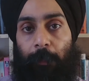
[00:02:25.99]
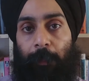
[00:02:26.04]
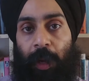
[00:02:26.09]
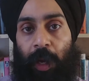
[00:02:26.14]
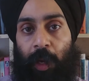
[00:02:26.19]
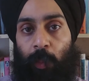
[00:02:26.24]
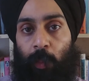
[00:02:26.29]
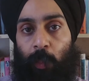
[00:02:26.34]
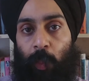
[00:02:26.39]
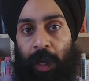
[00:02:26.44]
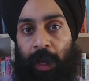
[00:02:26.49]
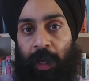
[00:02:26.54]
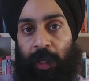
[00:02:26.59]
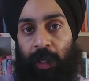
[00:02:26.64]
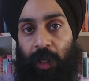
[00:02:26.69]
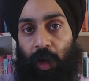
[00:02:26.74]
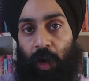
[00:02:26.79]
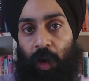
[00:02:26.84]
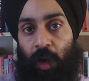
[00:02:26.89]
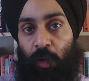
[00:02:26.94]
by
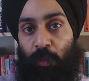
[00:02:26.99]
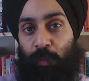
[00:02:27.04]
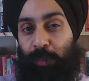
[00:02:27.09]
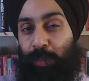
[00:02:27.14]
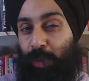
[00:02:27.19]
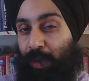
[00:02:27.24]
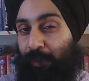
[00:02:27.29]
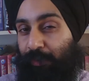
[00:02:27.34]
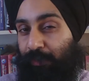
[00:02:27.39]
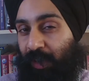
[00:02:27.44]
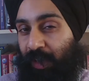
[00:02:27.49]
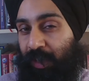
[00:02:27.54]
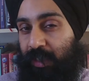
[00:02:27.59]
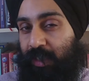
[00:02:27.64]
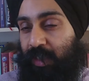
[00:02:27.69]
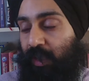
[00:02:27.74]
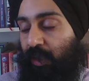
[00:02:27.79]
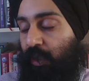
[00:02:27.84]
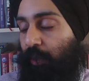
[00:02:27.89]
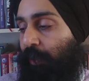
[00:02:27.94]
way of
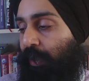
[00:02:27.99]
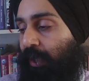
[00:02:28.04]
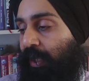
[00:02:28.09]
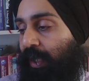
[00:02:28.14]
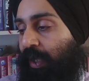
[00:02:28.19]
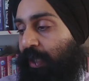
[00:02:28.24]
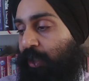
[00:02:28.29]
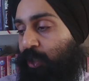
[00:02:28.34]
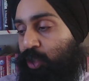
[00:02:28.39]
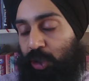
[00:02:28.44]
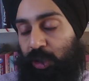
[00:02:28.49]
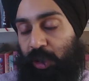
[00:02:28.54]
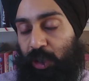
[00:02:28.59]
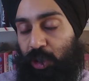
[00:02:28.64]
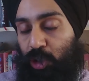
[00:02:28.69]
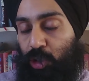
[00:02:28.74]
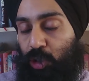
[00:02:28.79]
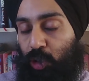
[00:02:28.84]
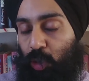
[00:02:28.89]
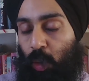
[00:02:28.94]
preface at the beginning, just a
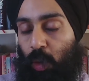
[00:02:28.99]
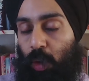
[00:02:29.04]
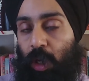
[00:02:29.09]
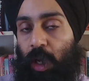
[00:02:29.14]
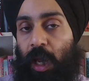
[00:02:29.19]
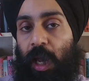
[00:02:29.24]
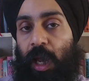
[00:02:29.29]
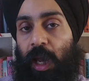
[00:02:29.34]
short